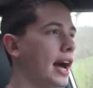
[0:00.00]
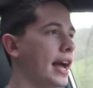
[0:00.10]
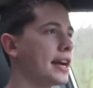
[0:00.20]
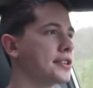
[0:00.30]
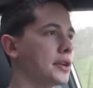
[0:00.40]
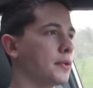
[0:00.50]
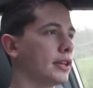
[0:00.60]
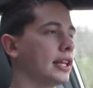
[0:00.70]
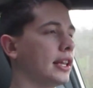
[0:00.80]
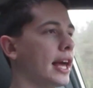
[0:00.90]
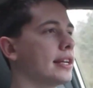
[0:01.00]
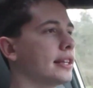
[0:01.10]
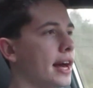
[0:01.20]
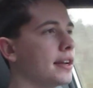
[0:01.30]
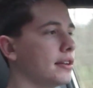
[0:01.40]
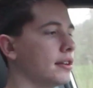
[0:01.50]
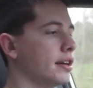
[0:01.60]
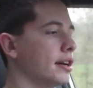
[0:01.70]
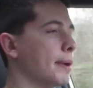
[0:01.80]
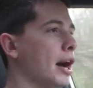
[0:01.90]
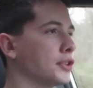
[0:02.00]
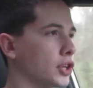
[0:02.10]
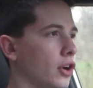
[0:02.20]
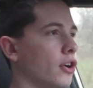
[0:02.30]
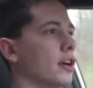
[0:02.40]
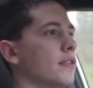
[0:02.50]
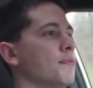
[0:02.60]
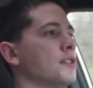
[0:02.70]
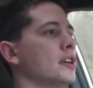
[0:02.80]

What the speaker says: I actually really liked that about the car.